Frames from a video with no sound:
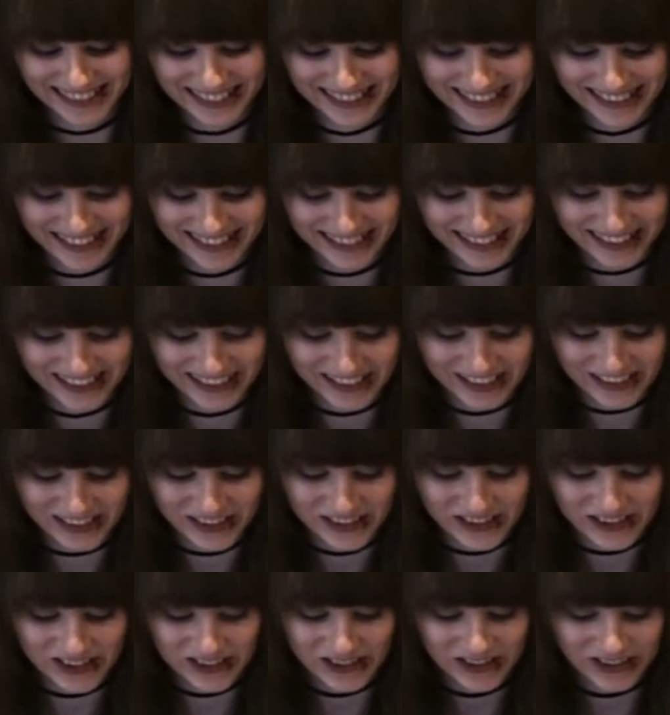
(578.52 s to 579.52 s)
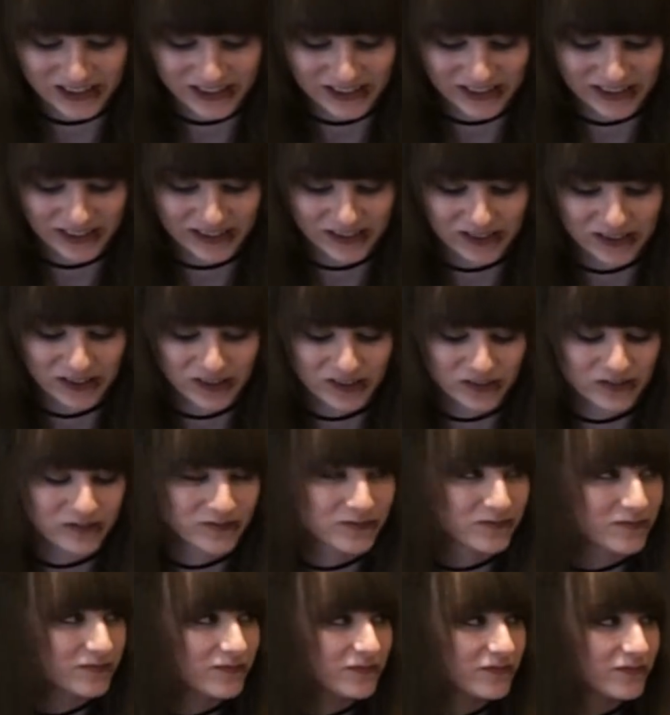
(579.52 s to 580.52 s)

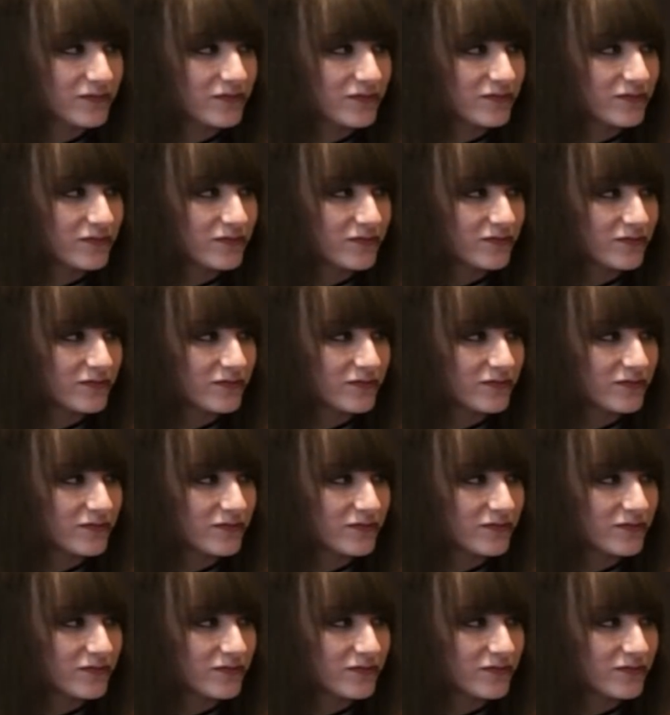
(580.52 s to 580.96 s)
(not speaking)